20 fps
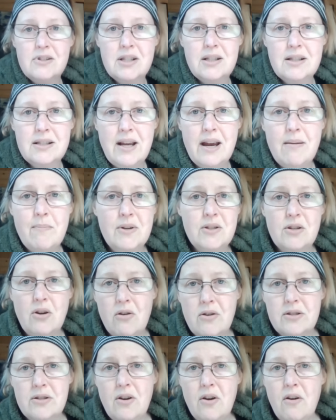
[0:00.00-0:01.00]
She can take my
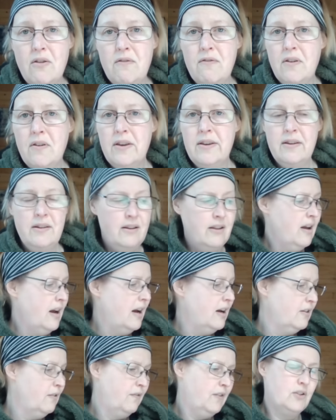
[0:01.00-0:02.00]
socks off.
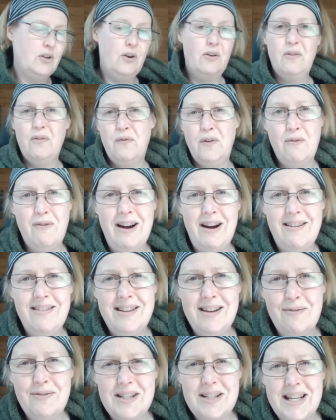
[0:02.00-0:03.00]
I had a photographer
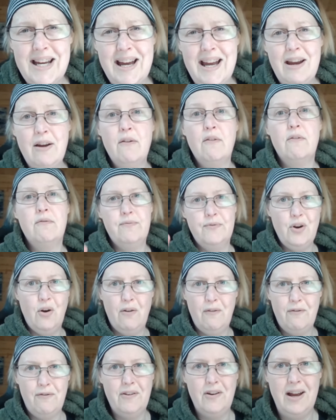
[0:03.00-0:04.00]
around the other day,
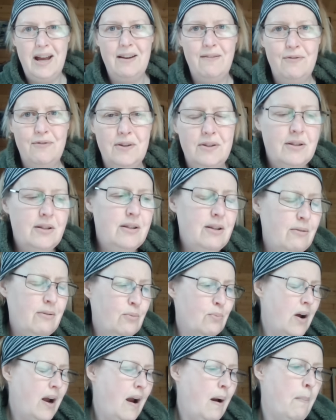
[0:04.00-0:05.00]
not for anything to do
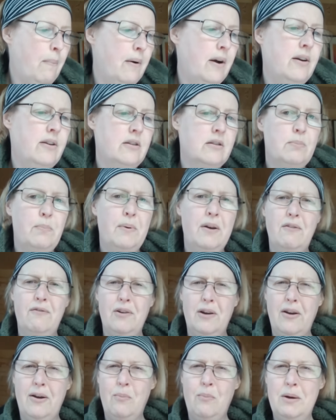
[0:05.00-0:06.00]
with what happened,
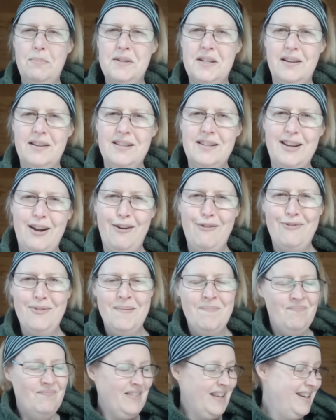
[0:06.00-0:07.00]
but for like website stuff.
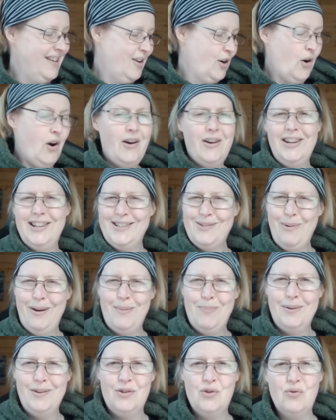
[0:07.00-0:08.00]
And I got Ollie to
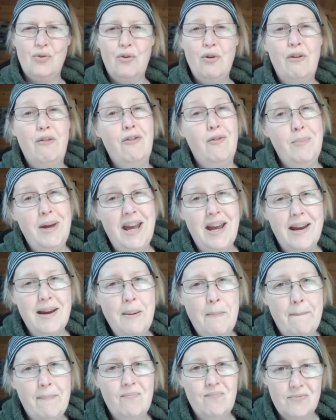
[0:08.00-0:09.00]
open a drawer for
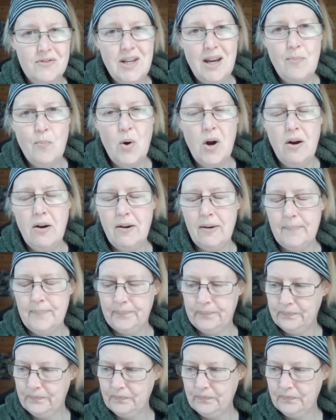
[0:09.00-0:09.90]
me. Teamwork.